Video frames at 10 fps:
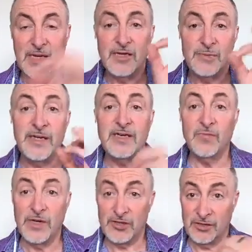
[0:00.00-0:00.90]
Speaking of
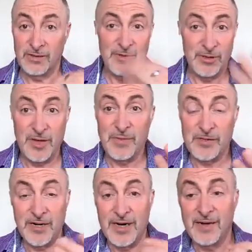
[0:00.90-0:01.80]
which, let me do that piece
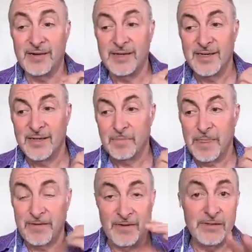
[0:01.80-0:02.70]
right now.
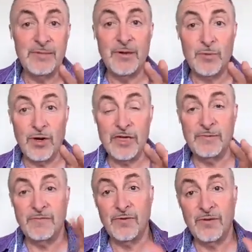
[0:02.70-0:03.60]
If you haven't seen my broadcast
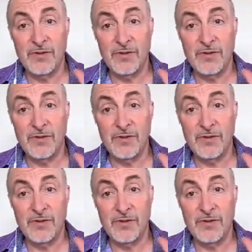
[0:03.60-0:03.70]
before,